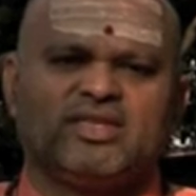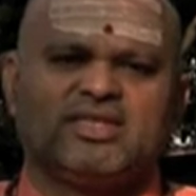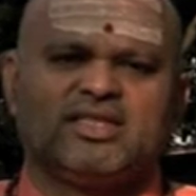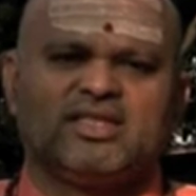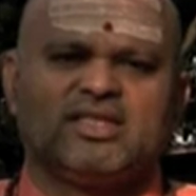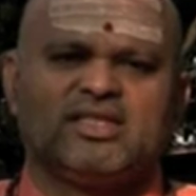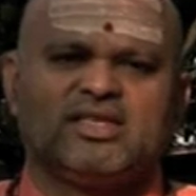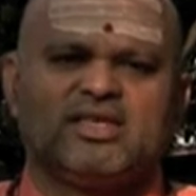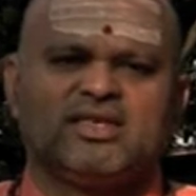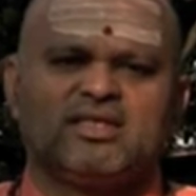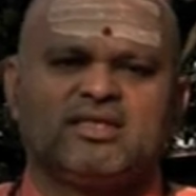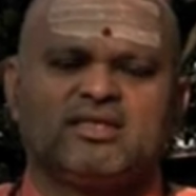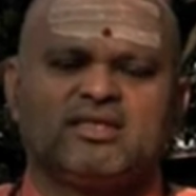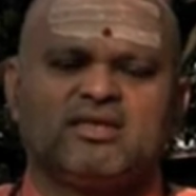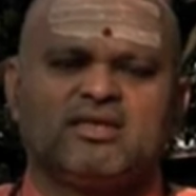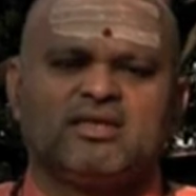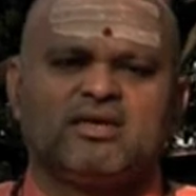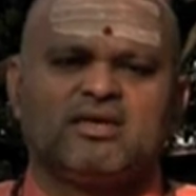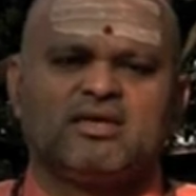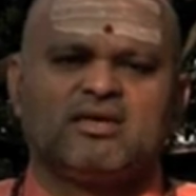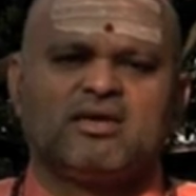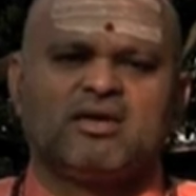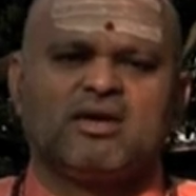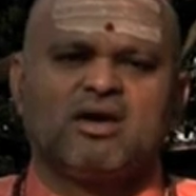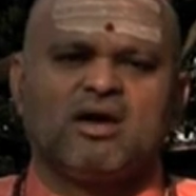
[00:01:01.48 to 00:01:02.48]
Siddhas
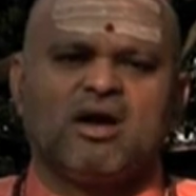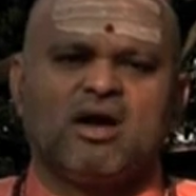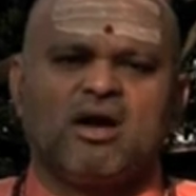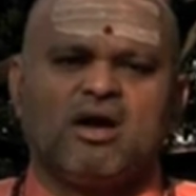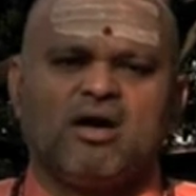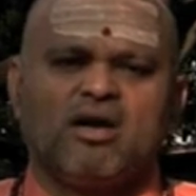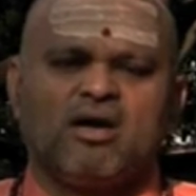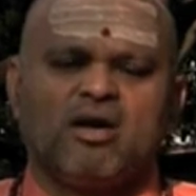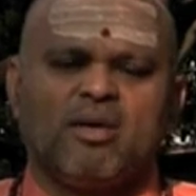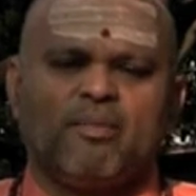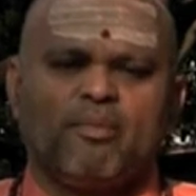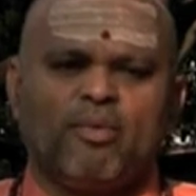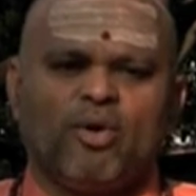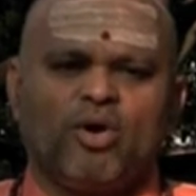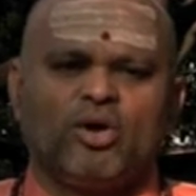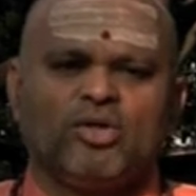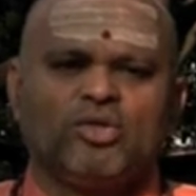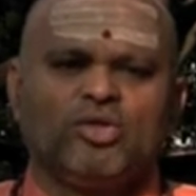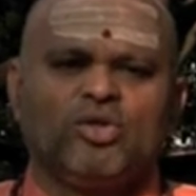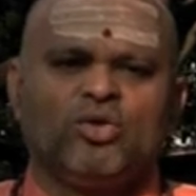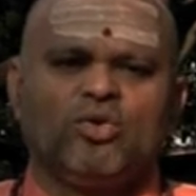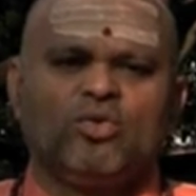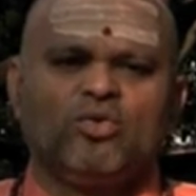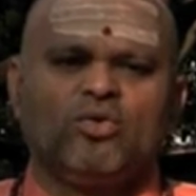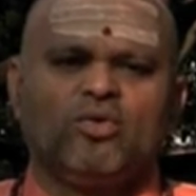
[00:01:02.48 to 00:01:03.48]

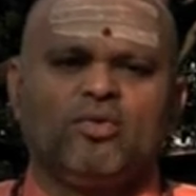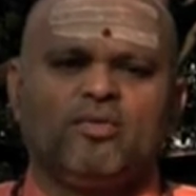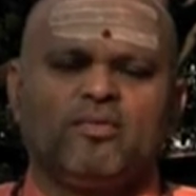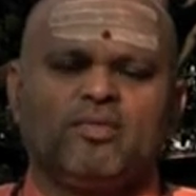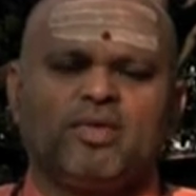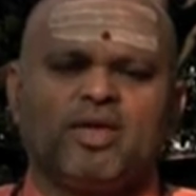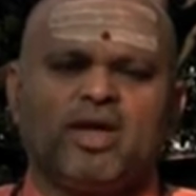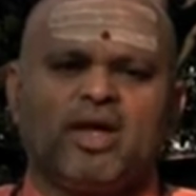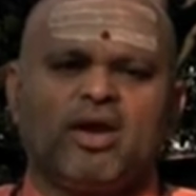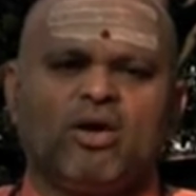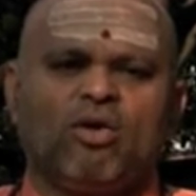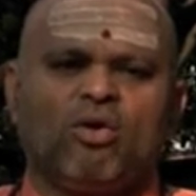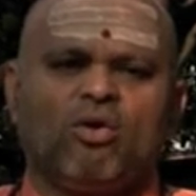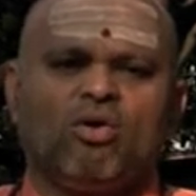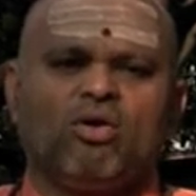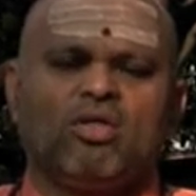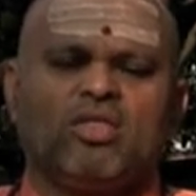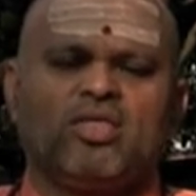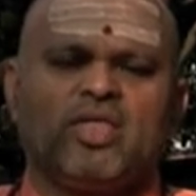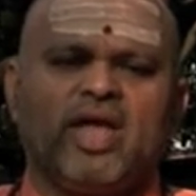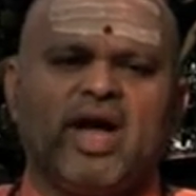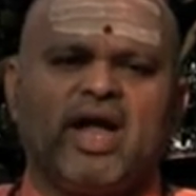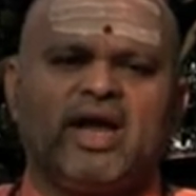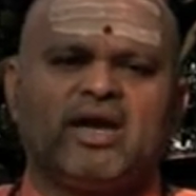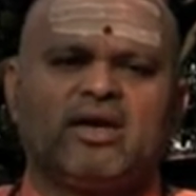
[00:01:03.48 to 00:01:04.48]
upon you and
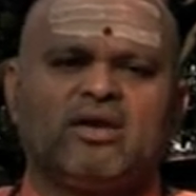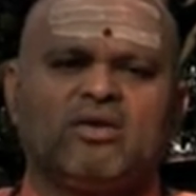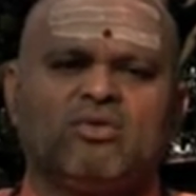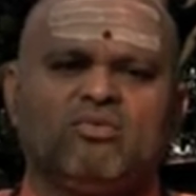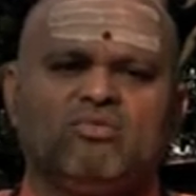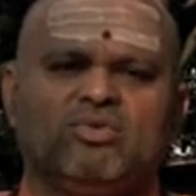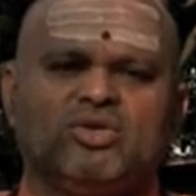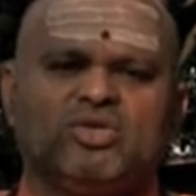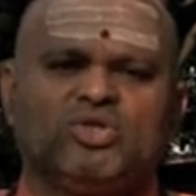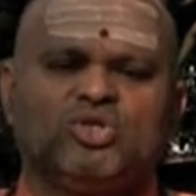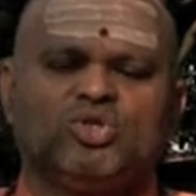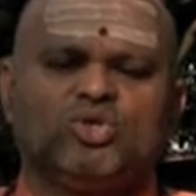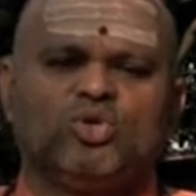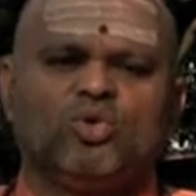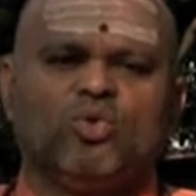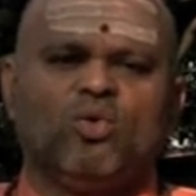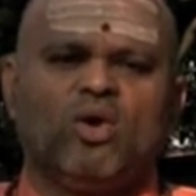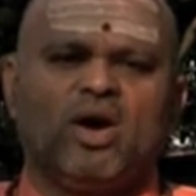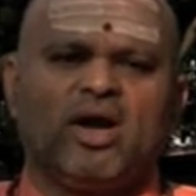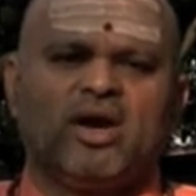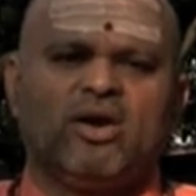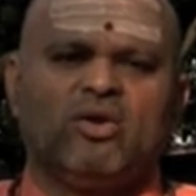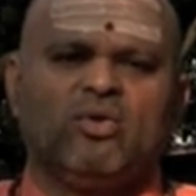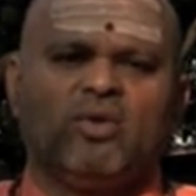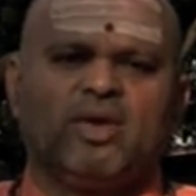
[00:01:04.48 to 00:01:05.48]
all that which you
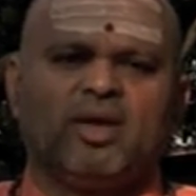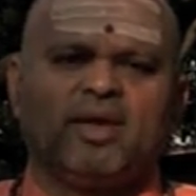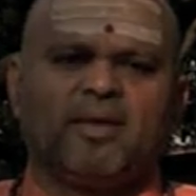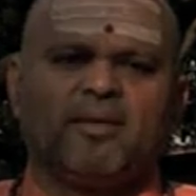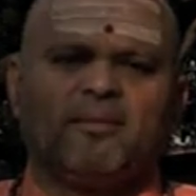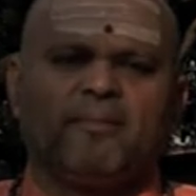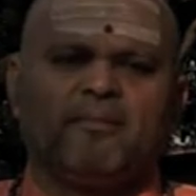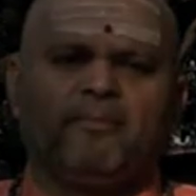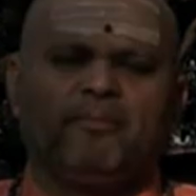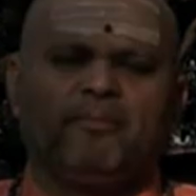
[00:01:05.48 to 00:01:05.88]
are doing.